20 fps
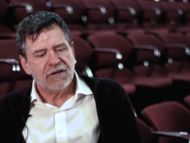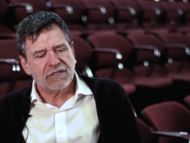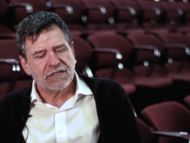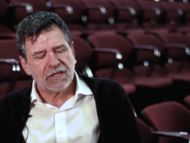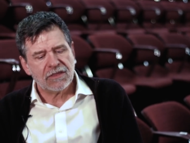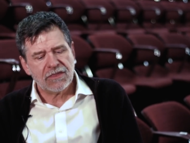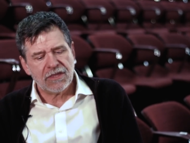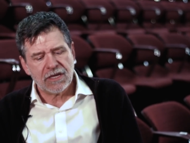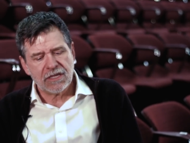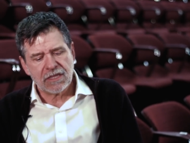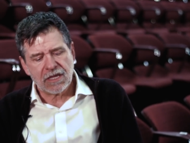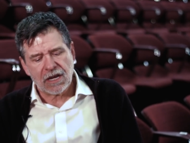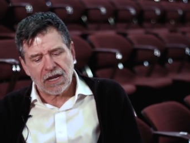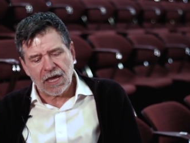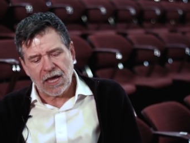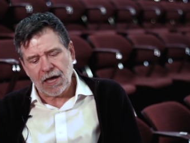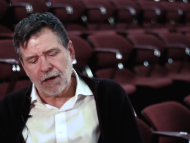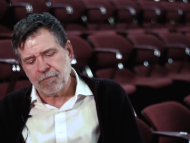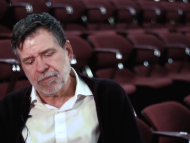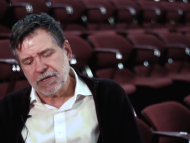There's a thing that
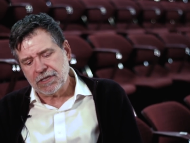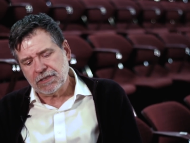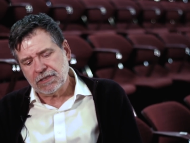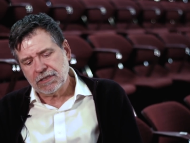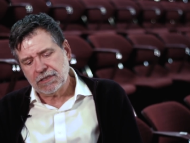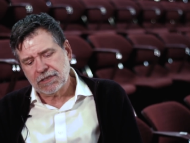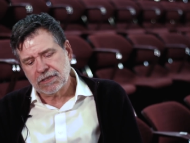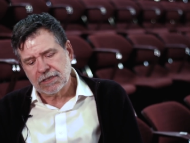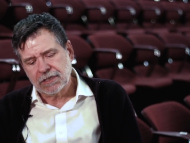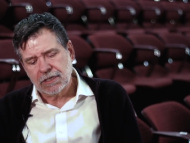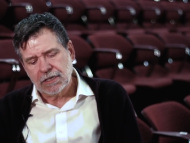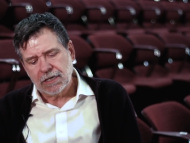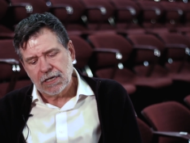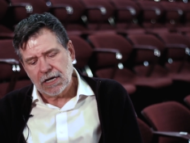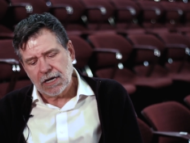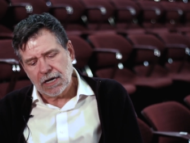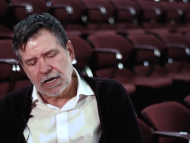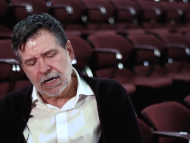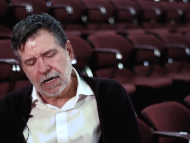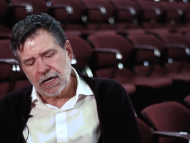happens
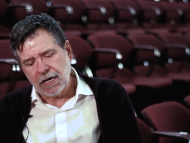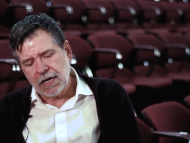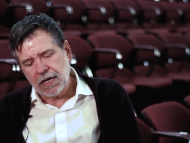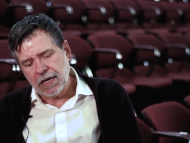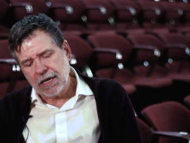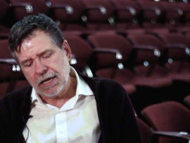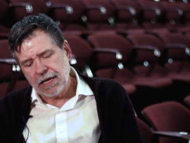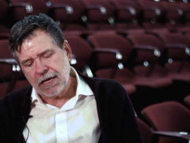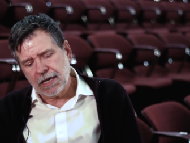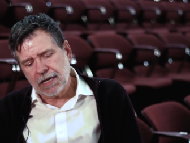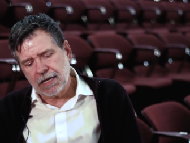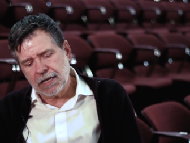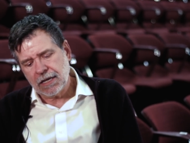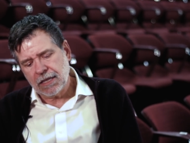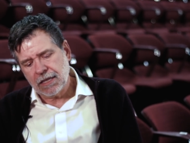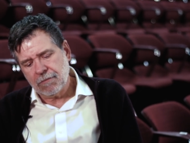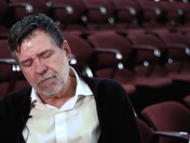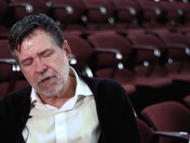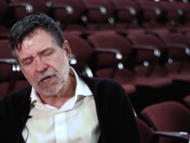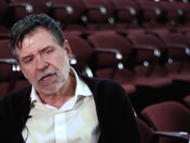uh,
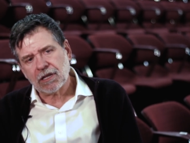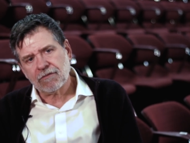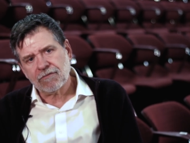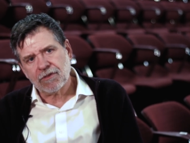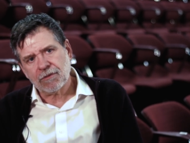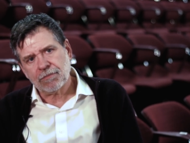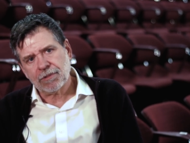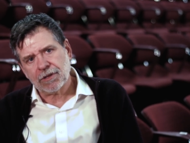in the middle of the